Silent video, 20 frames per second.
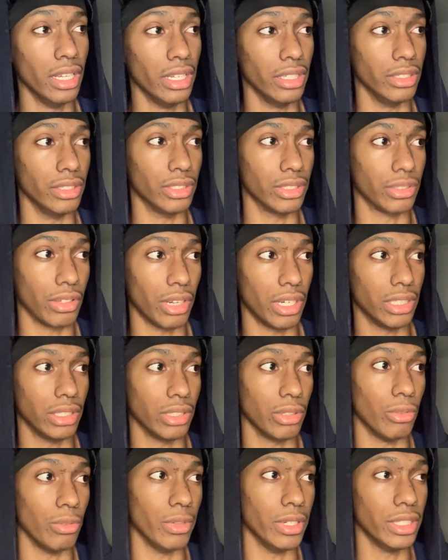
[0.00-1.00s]
you're starting to
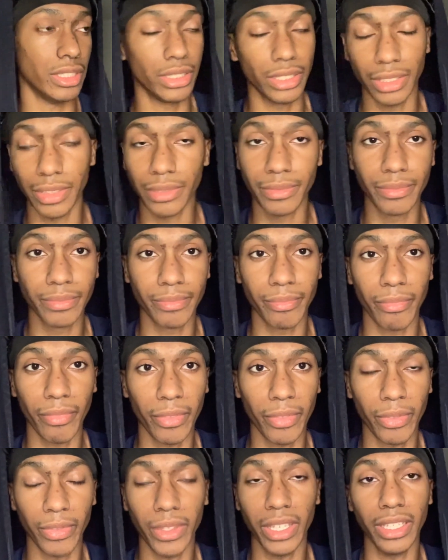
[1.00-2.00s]
question
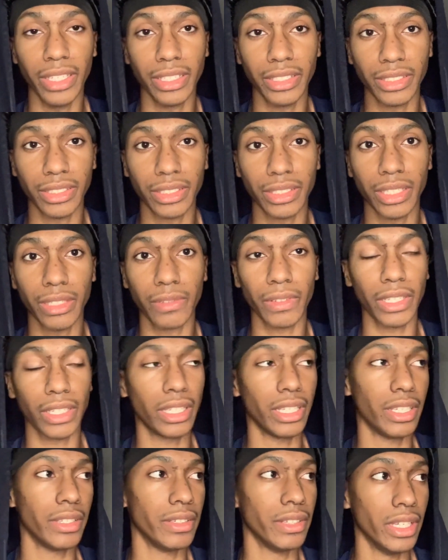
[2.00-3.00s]
things and stuff like
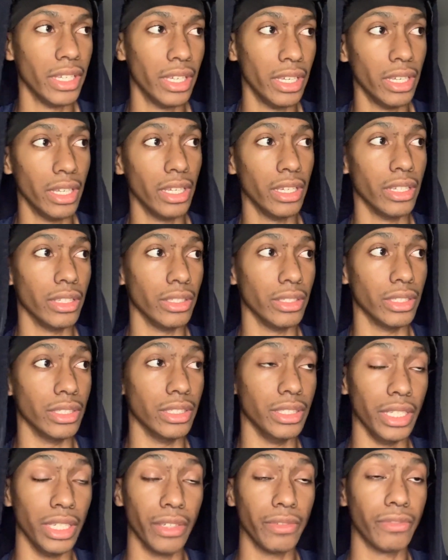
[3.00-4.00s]
that, you're
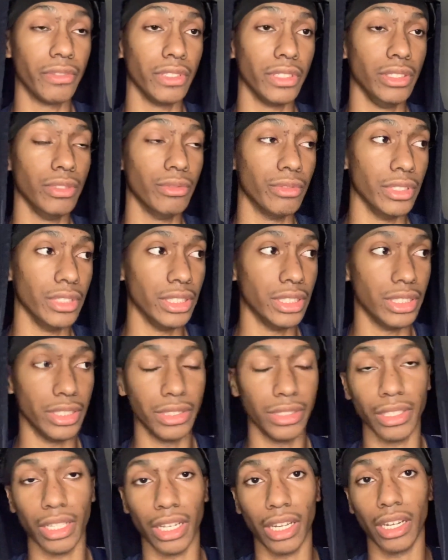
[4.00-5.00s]
definitely
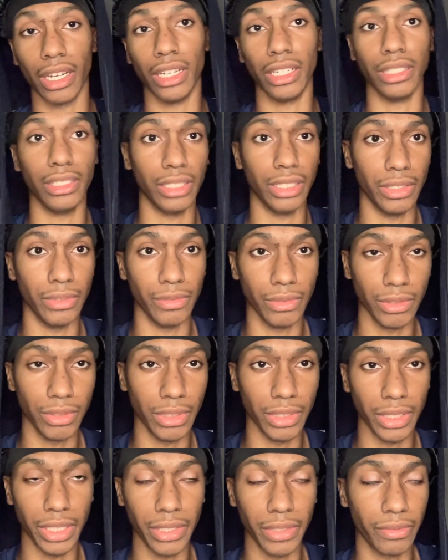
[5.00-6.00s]
reaching a higher level. You're
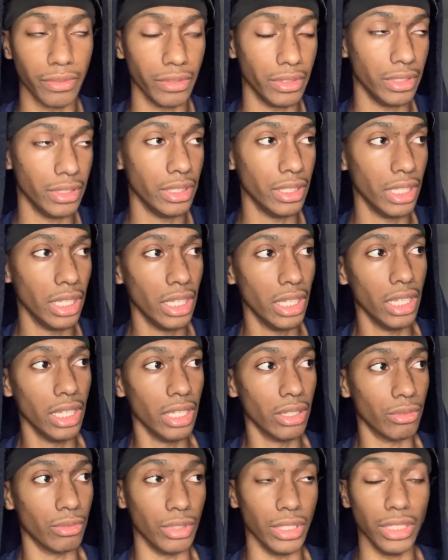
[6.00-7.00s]
definitely
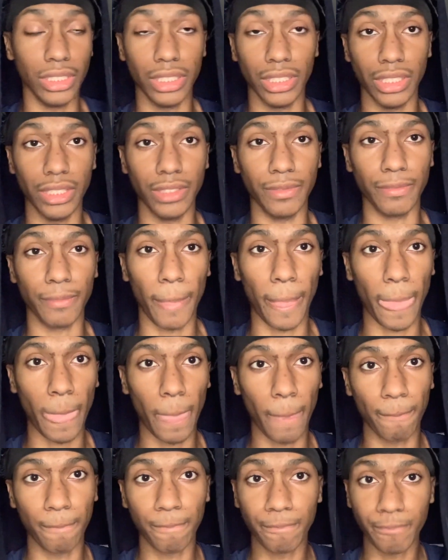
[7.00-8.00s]
reaching
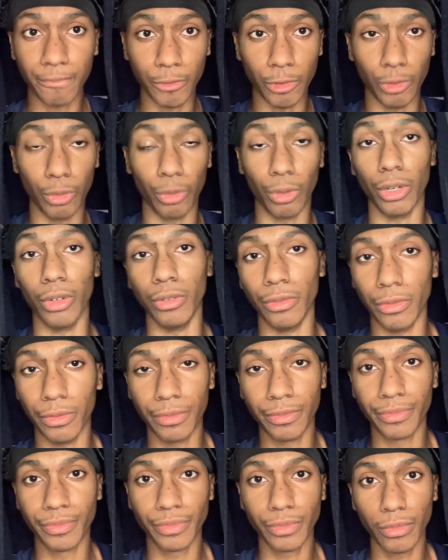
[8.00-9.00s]
growth.
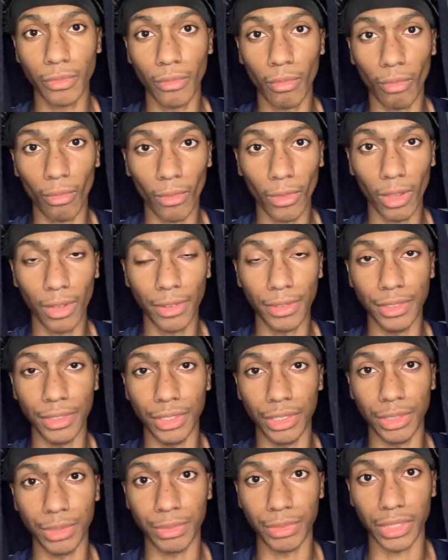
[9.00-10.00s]
You know
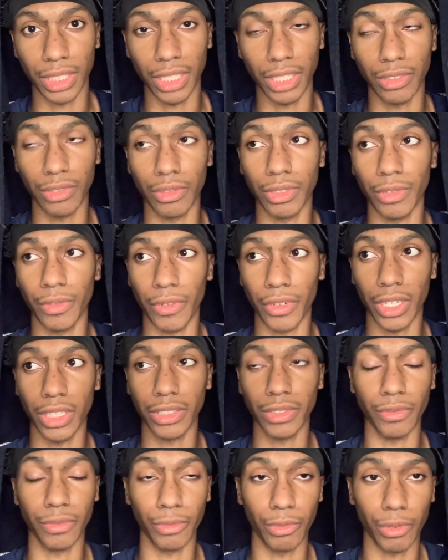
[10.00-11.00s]
what I'm saying? You're on the verge
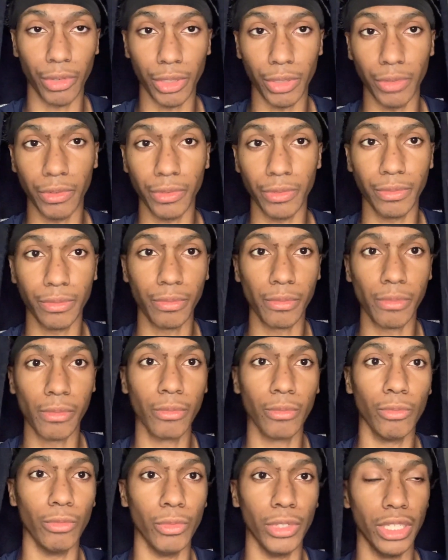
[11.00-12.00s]
of growth.
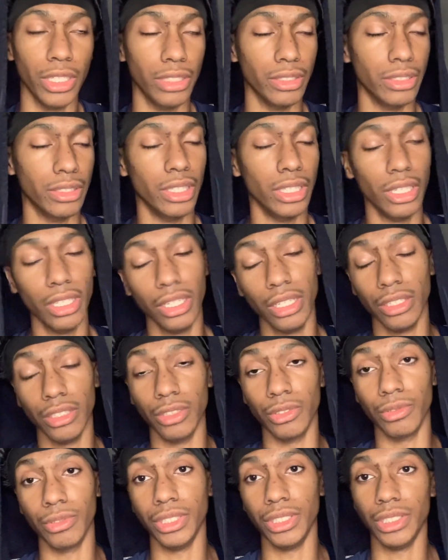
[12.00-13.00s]
When you're
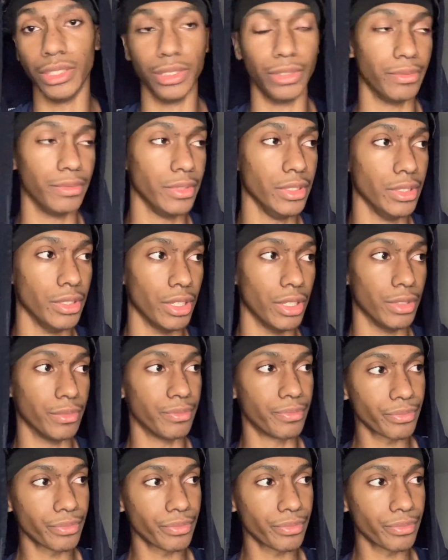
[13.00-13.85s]
reaching, you know,